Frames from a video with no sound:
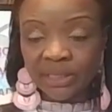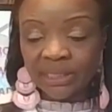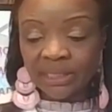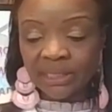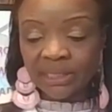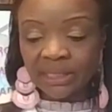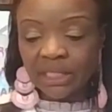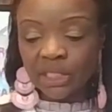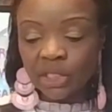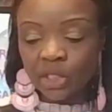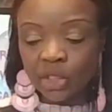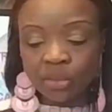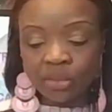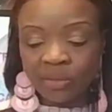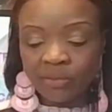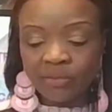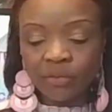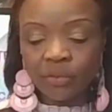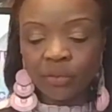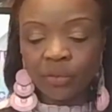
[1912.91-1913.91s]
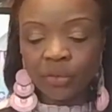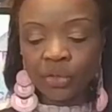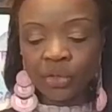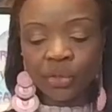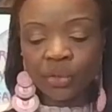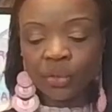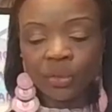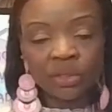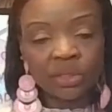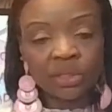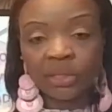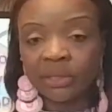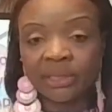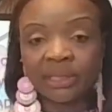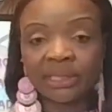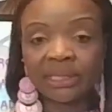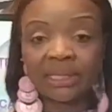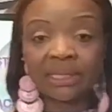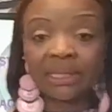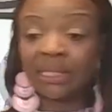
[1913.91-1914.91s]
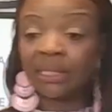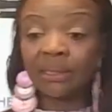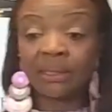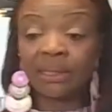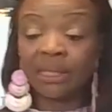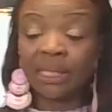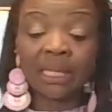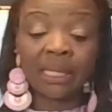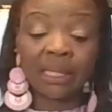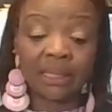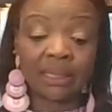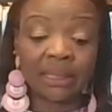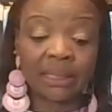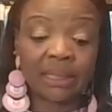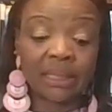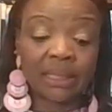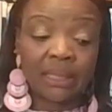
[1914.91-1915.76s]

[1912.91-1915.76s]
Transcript: to seek you before you start to seek it.